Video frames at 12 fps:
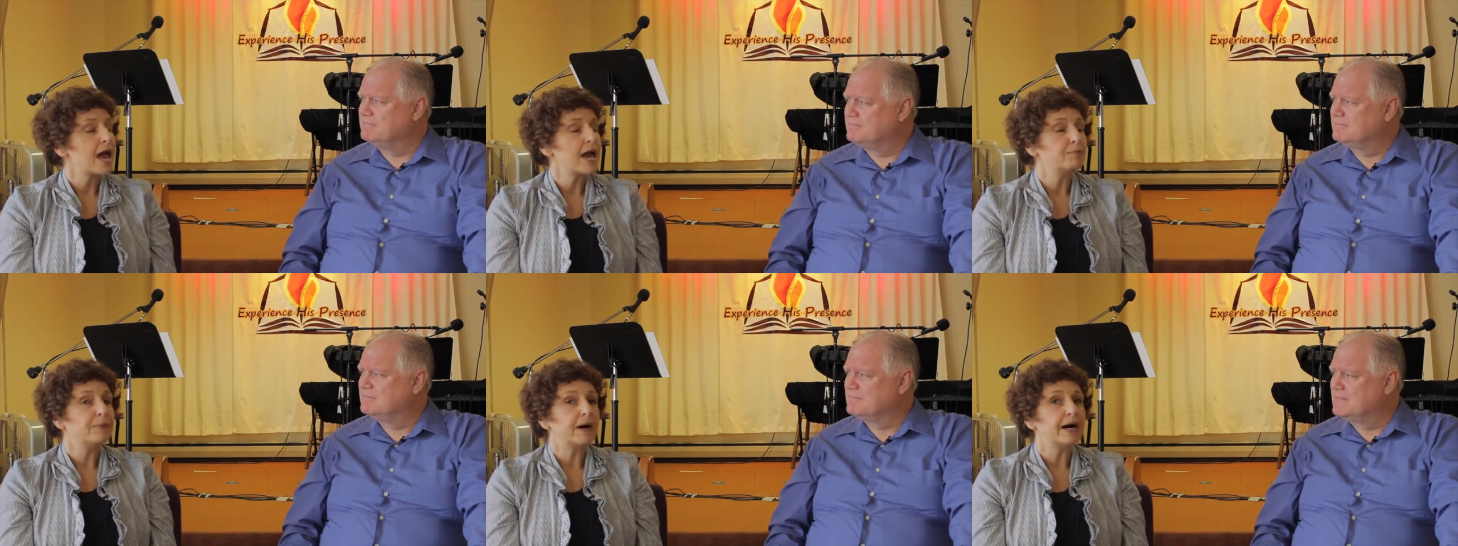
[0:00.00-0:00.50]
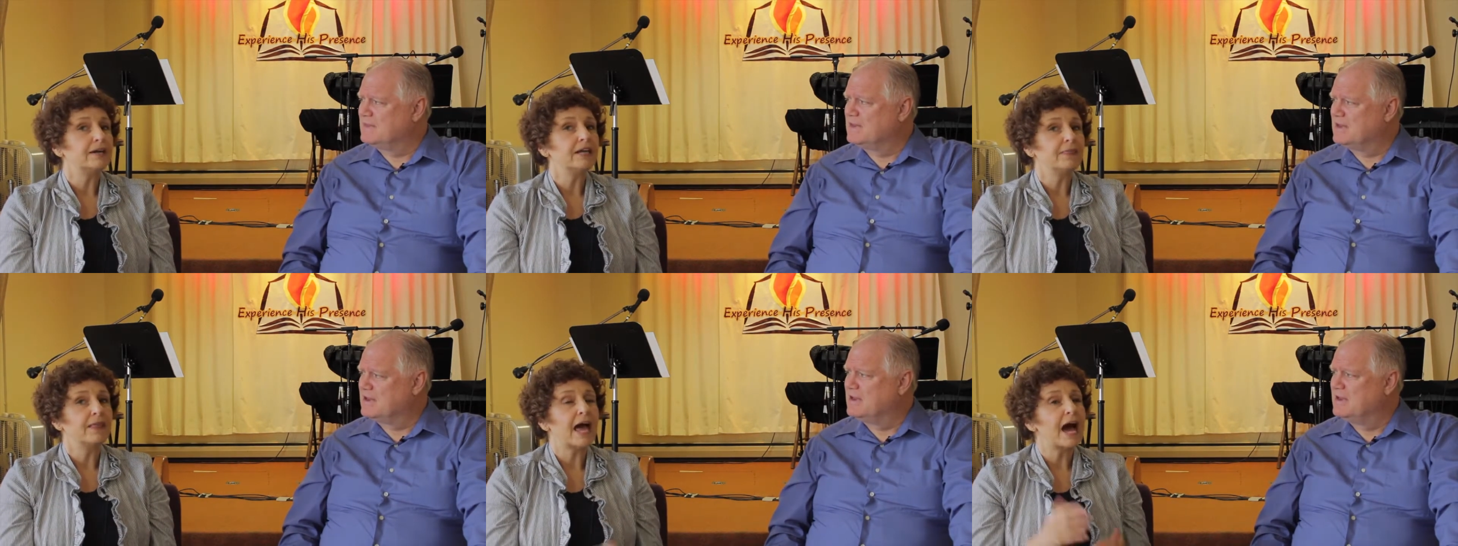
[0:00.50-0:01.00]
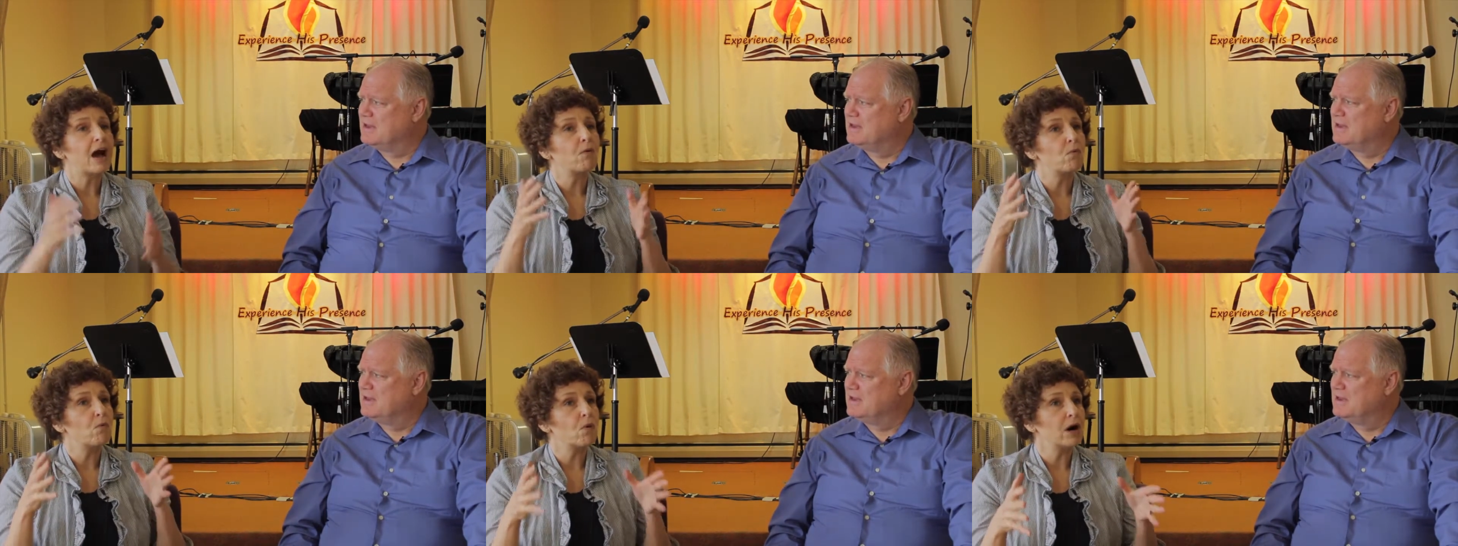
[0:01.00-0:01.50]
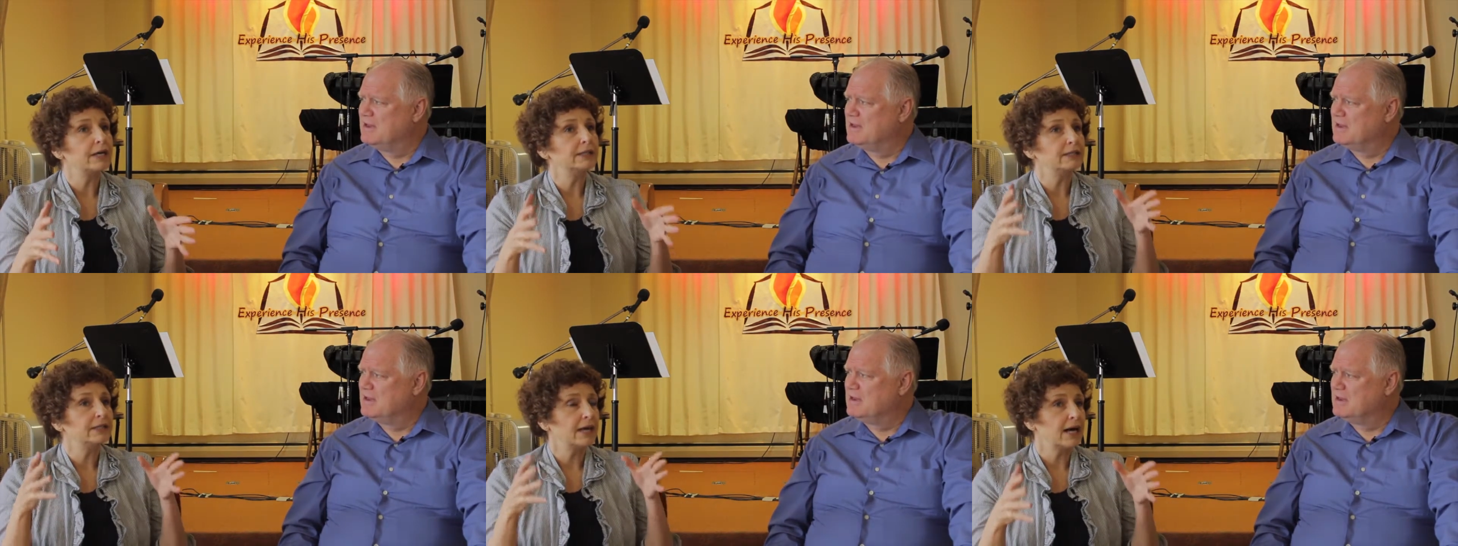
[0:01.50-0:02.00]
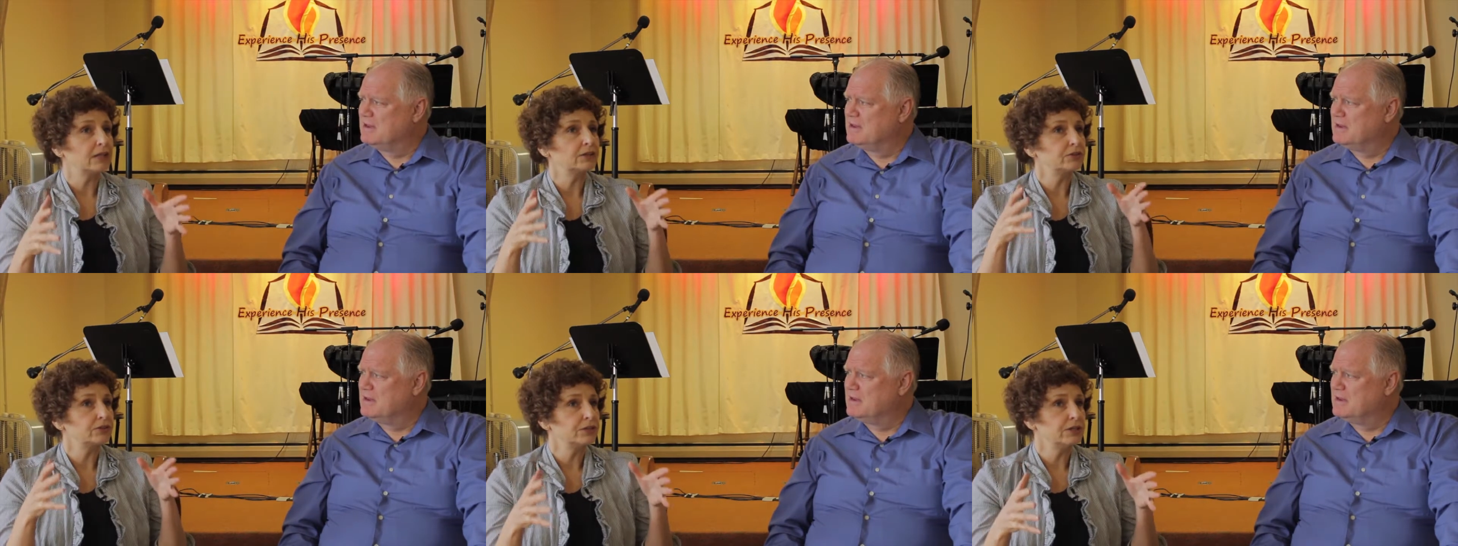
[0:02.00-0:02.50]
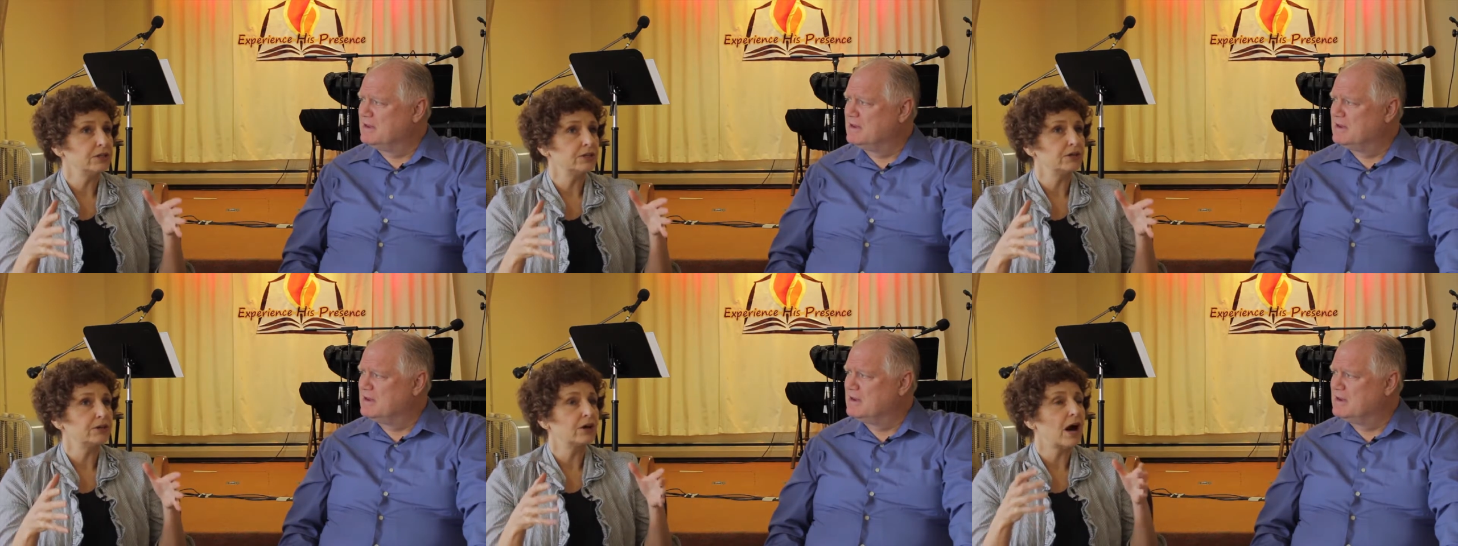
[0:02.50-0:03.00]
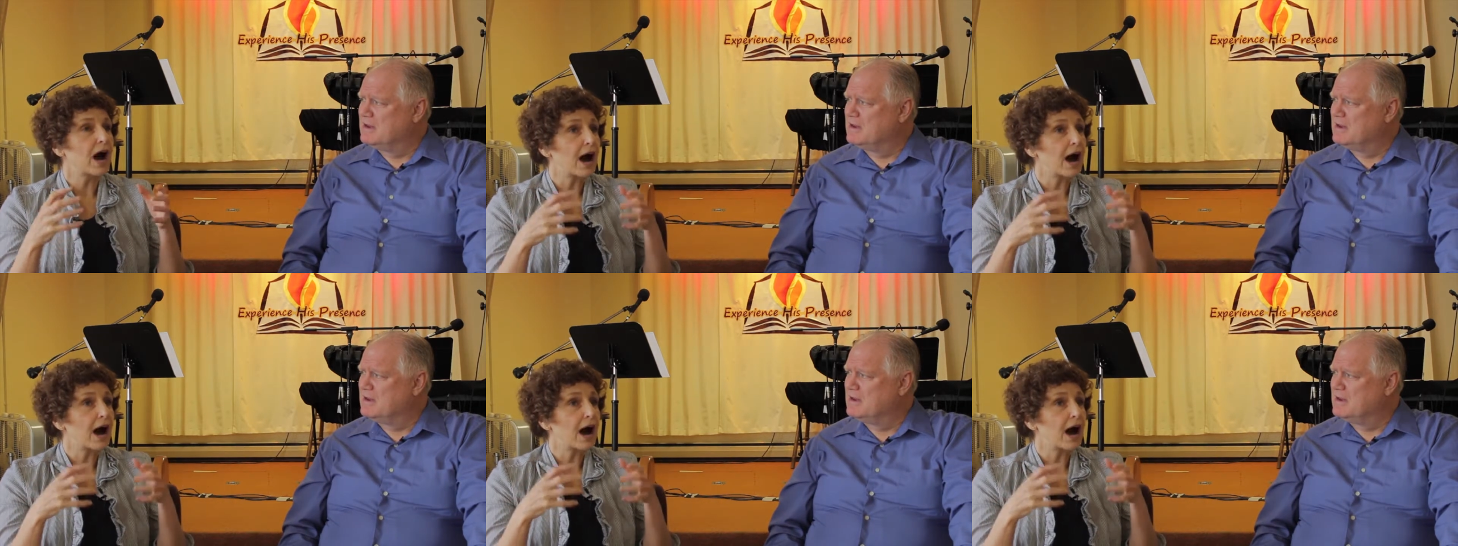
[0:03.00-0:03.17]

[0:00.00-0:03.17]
Speaker 1: And, but in that one calendar year,